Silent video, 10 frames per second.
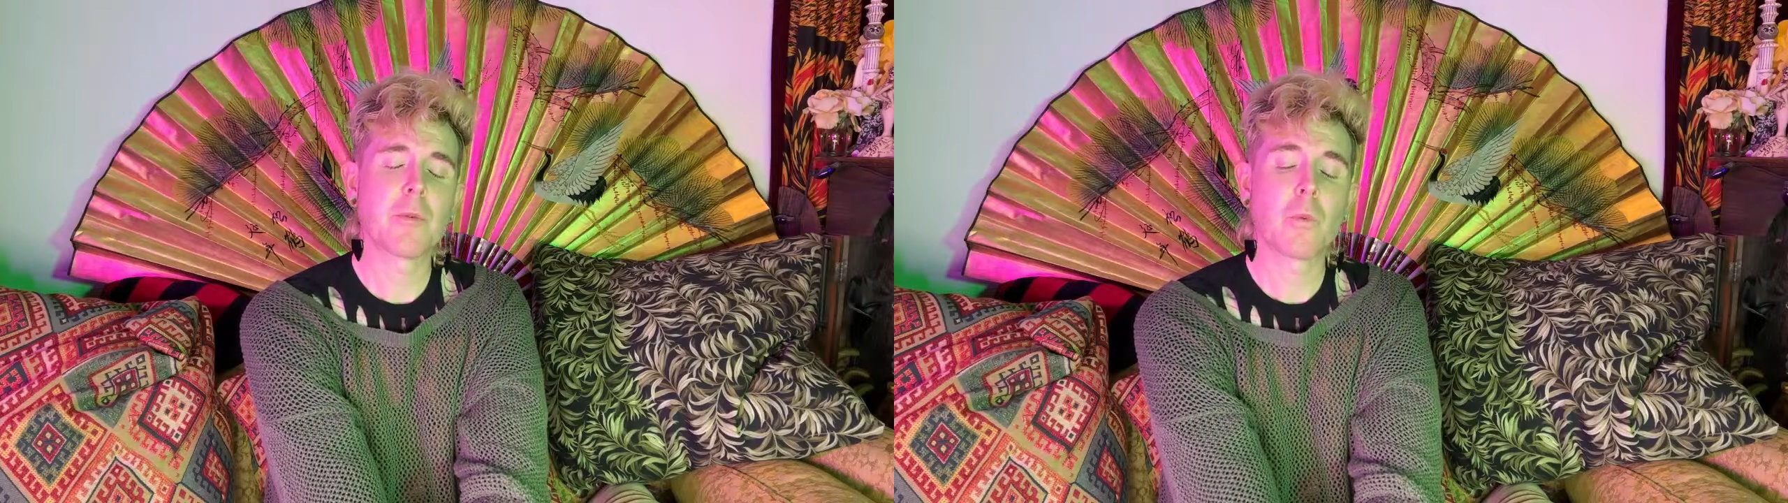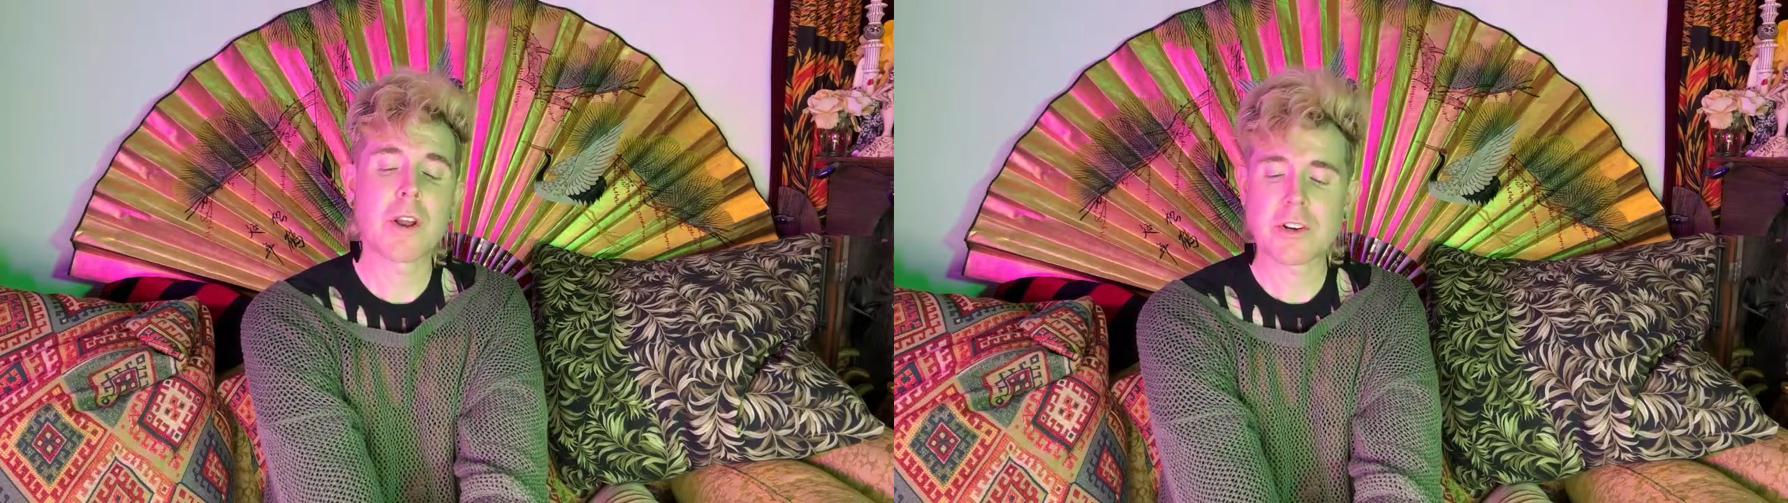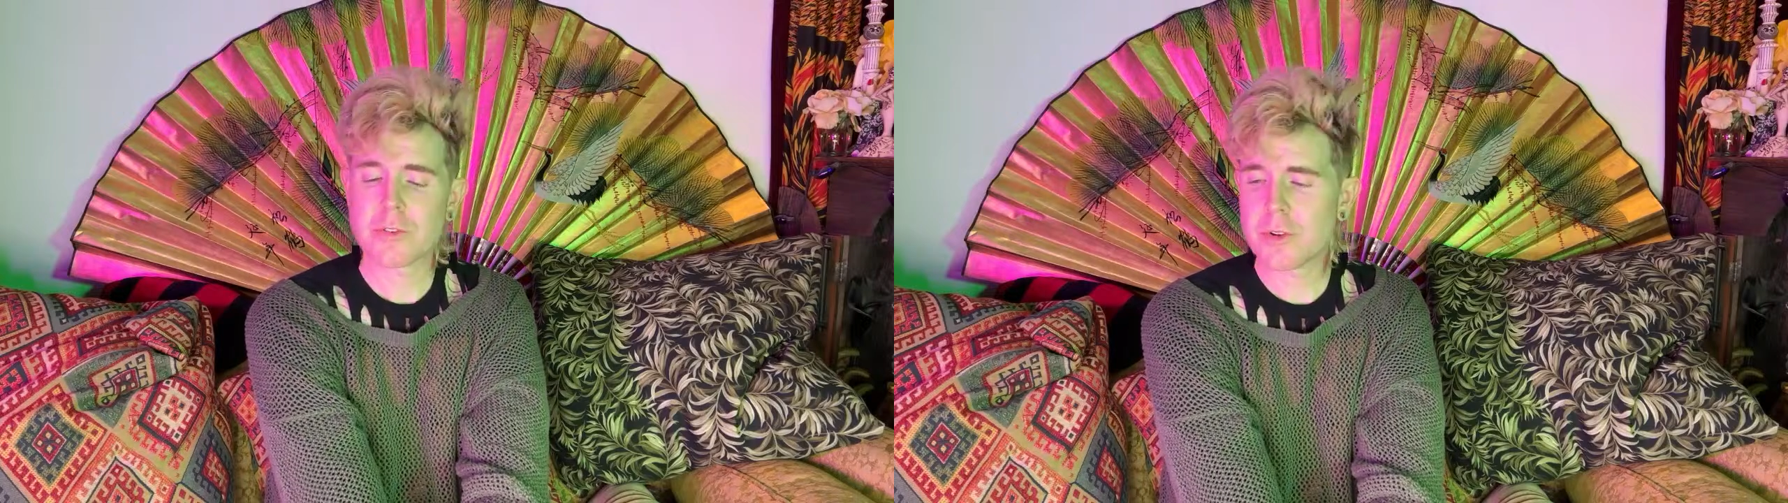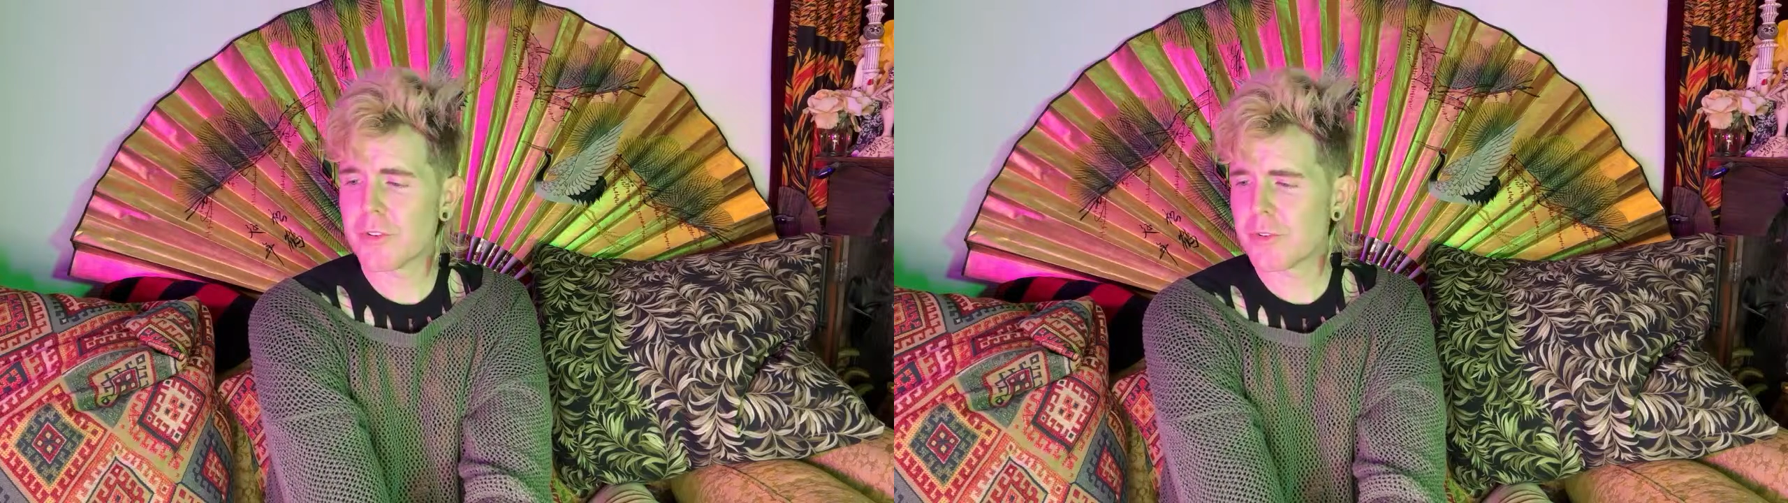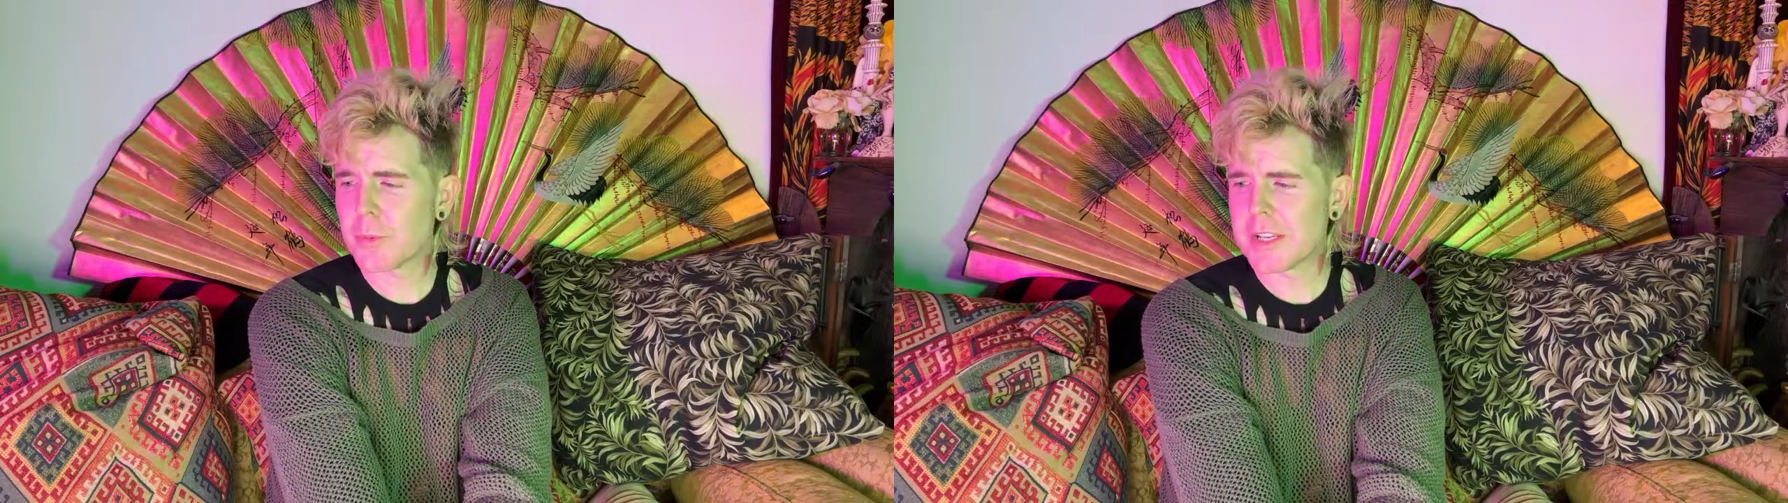wonderful,
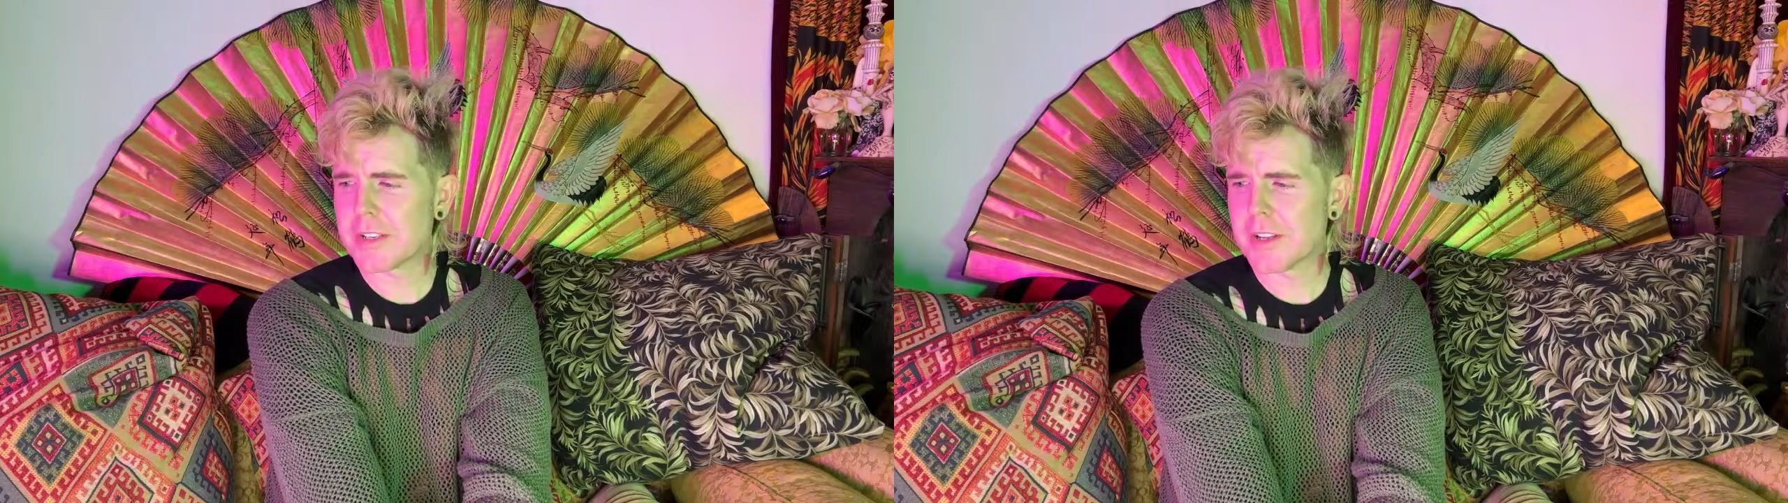sweet,